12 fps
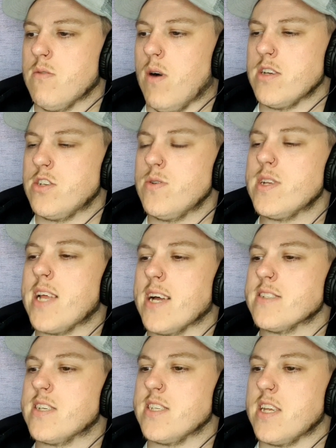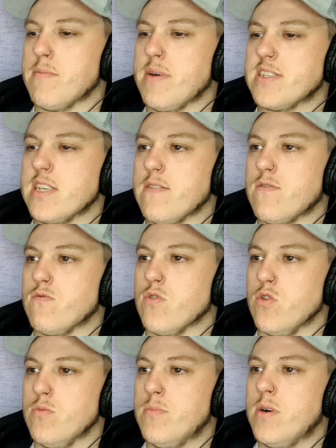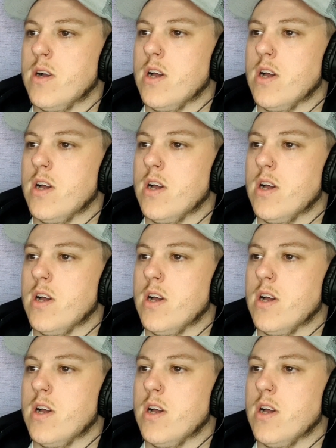Why is she doing dances in a messy living room?